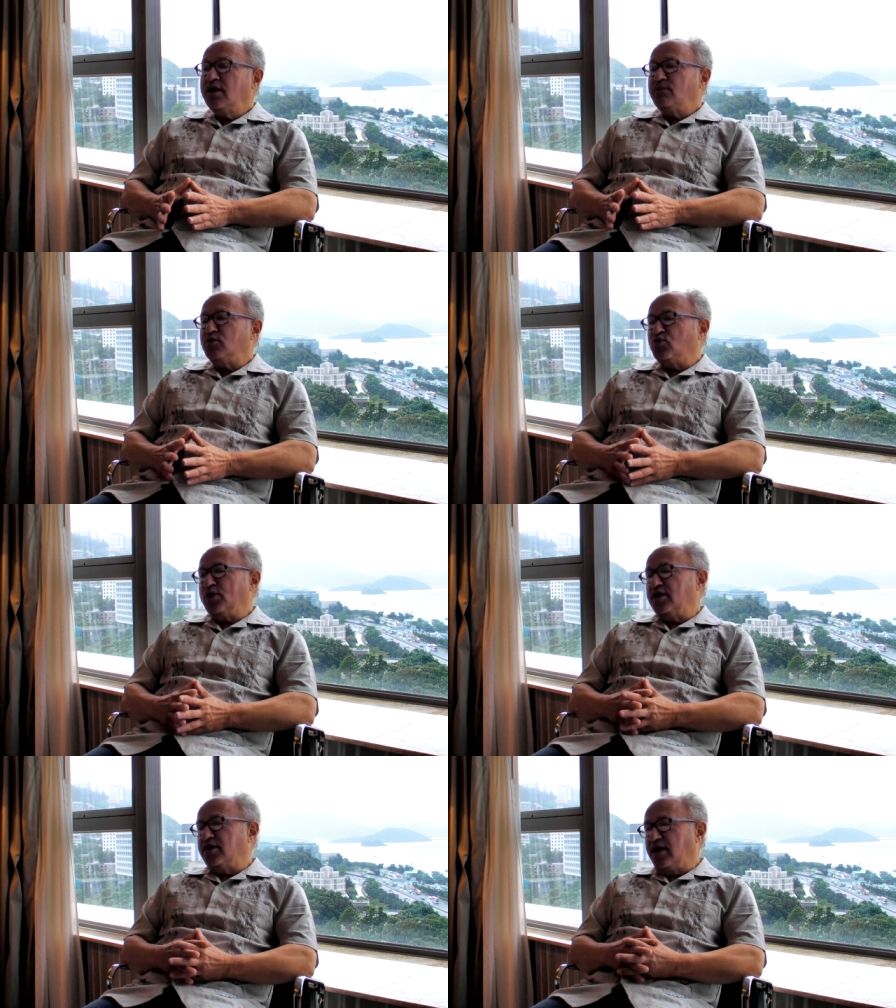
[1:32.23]

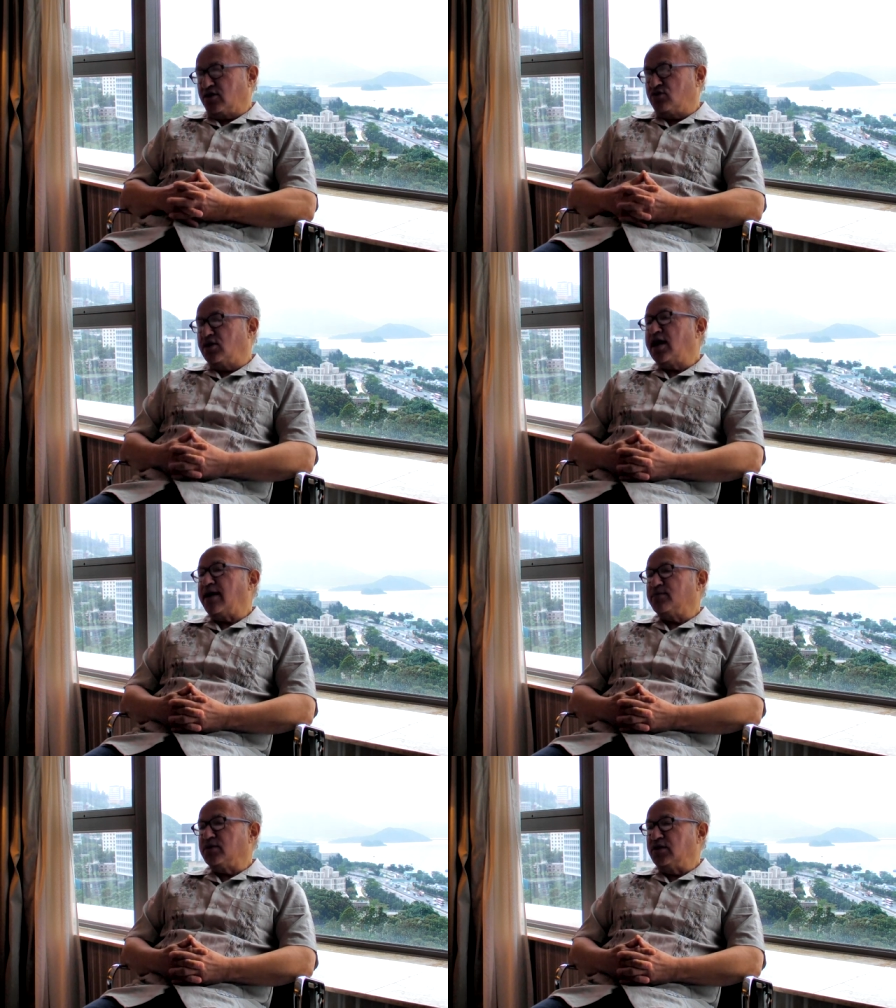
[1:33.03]
between
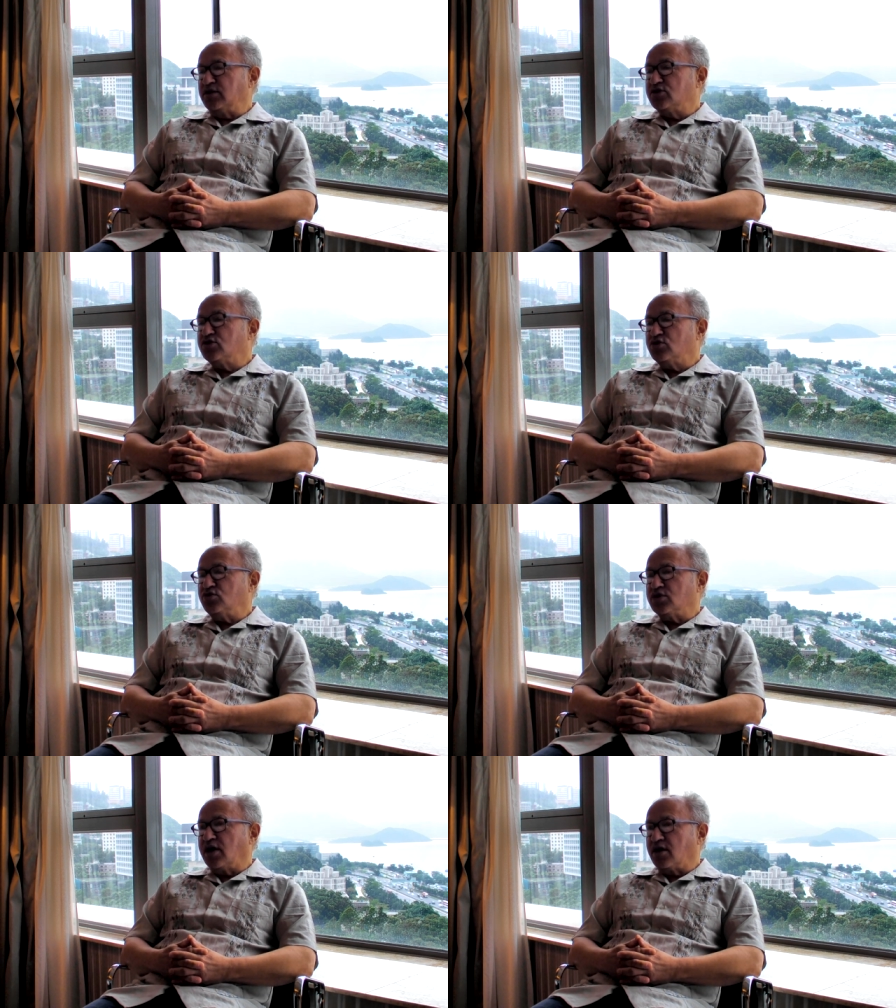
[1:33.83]
anarcho-capitalists
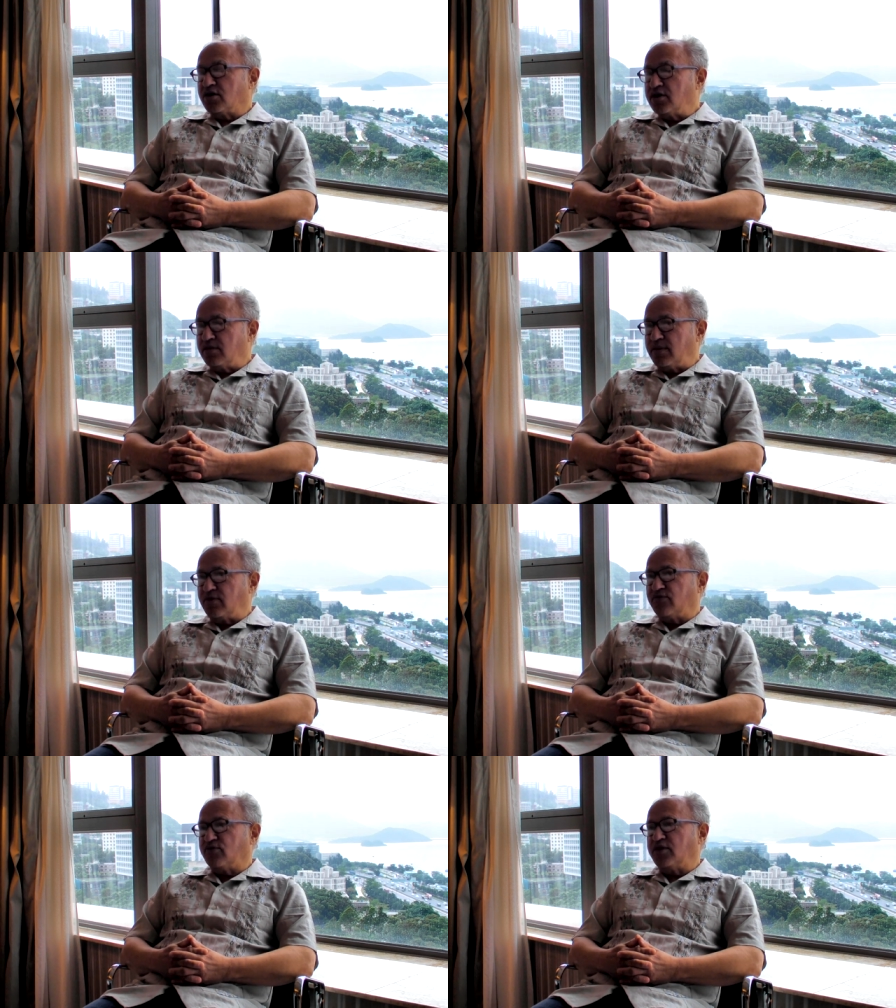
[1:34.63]
whose argument
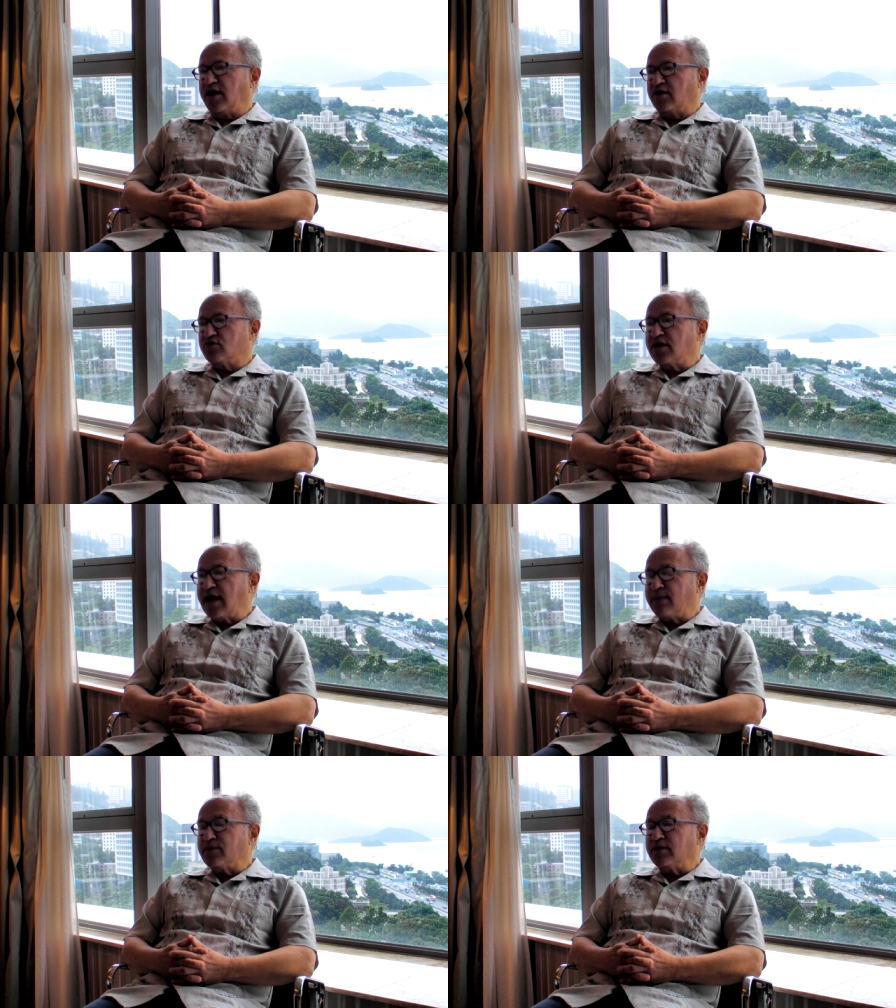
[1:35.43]
for
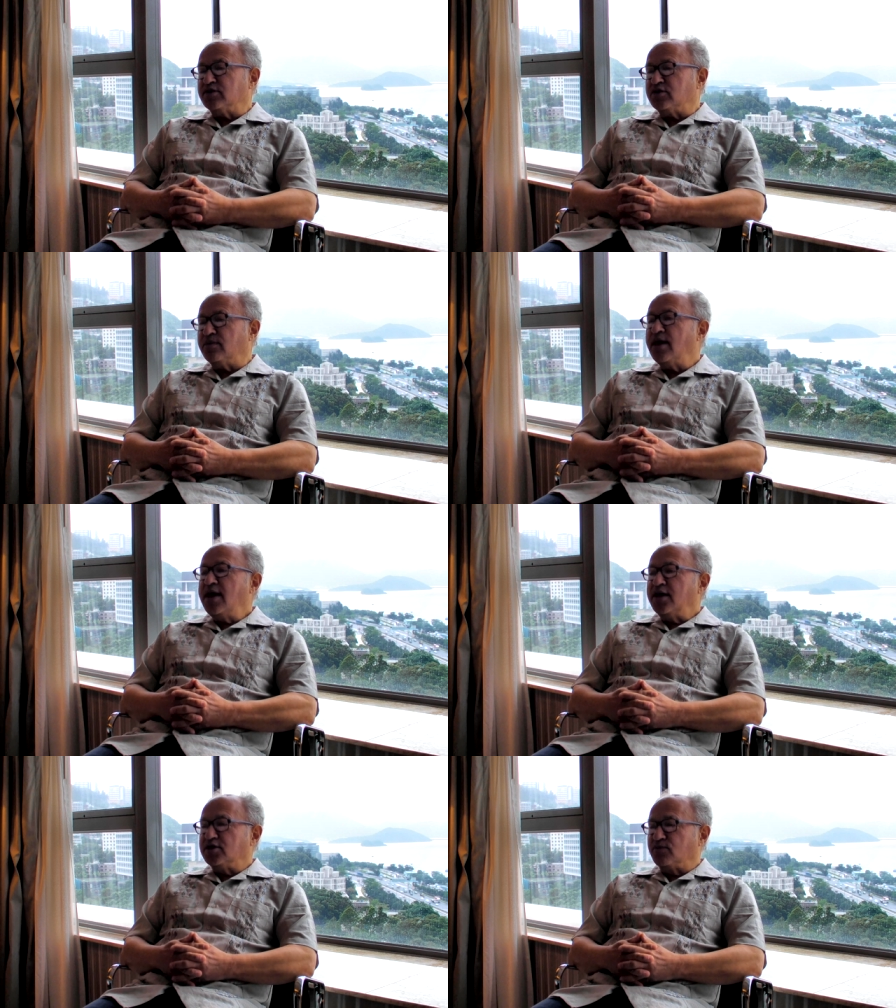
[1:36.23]
anarcho-capitalism
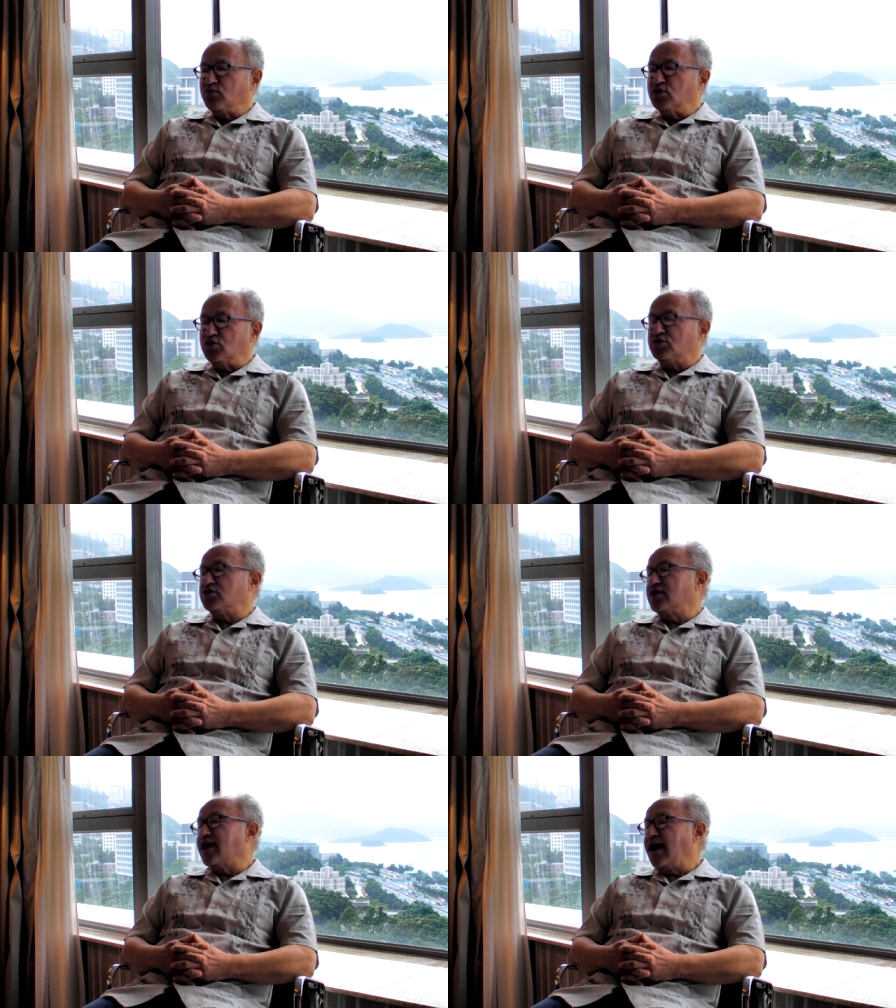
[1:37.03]
is it
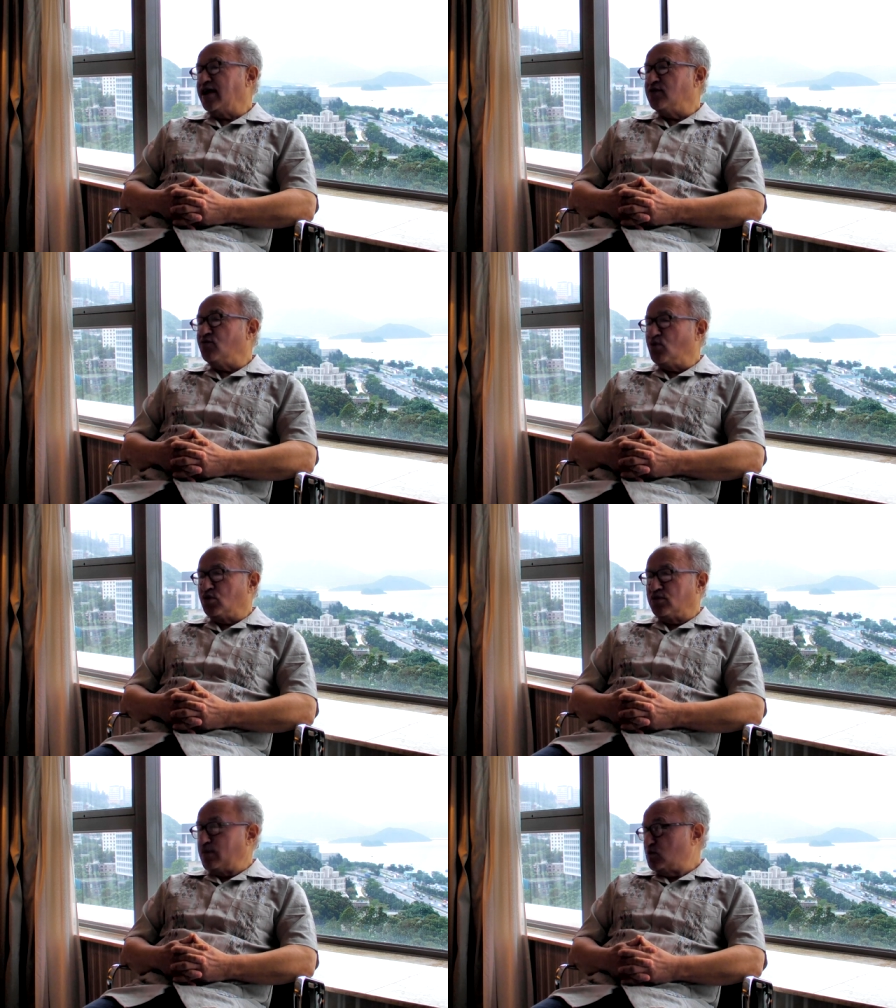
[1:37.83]
produces the kind of
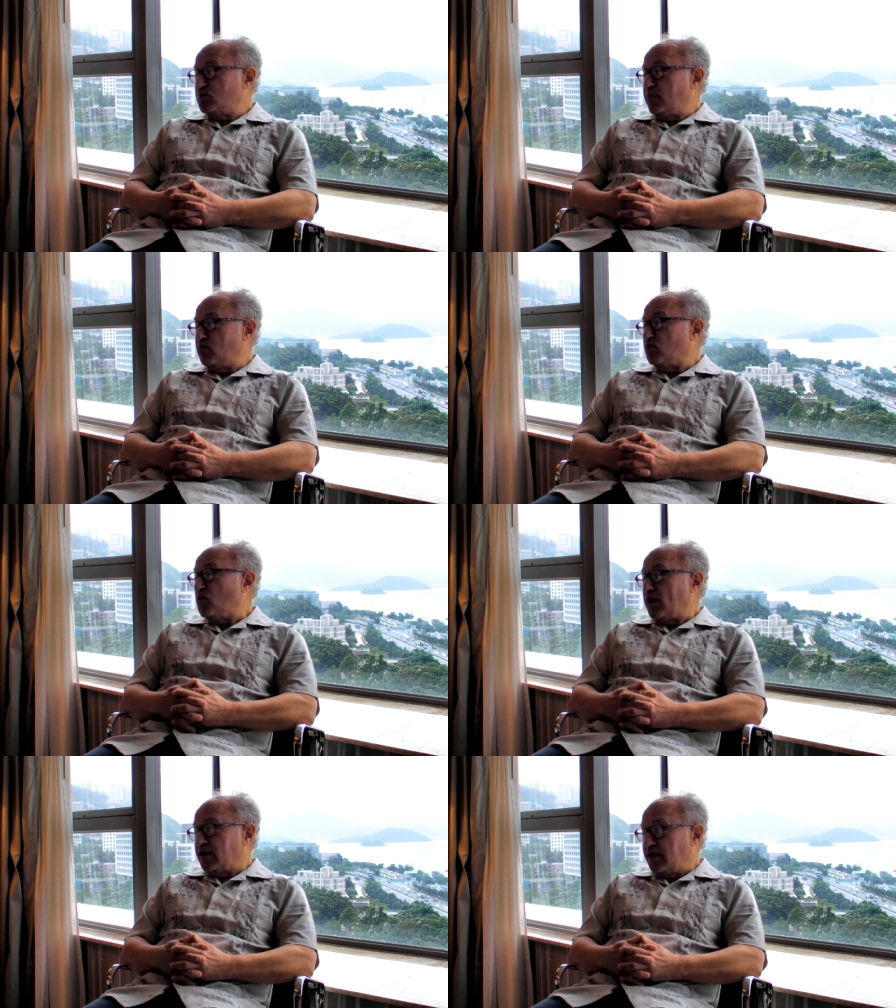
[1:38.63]
world most people would
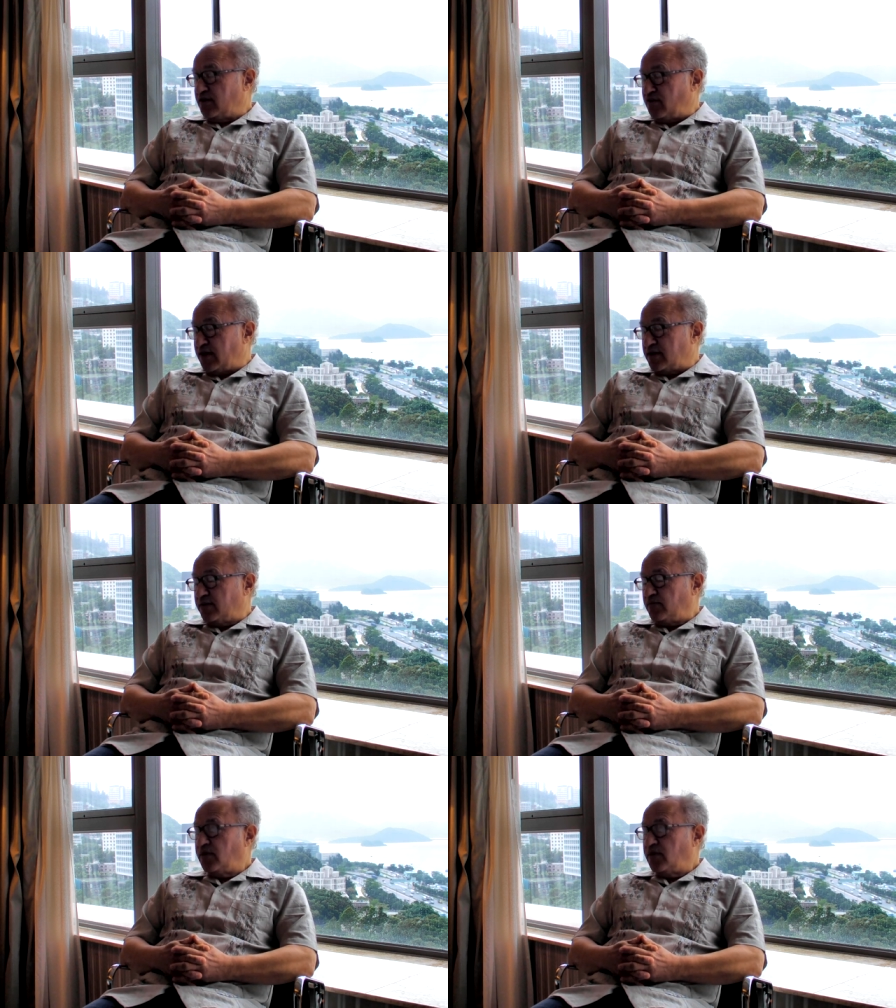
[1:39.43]
want to live in,